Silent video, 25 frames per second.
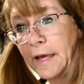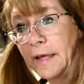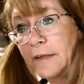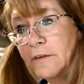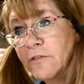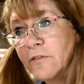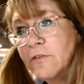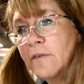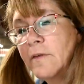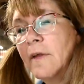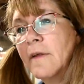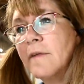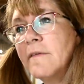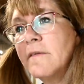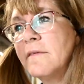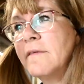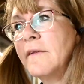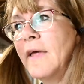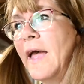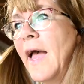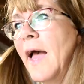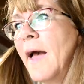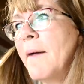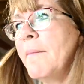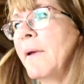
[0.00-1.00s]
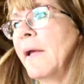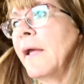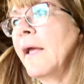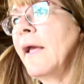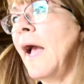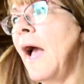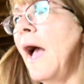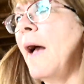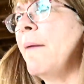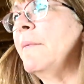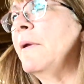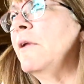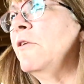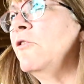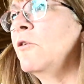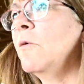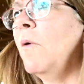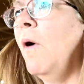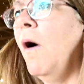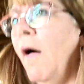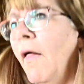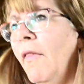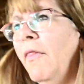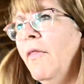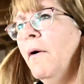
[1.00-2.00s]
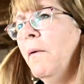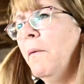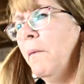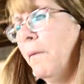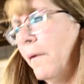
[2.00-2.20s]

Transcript: Sam and Gabby do all the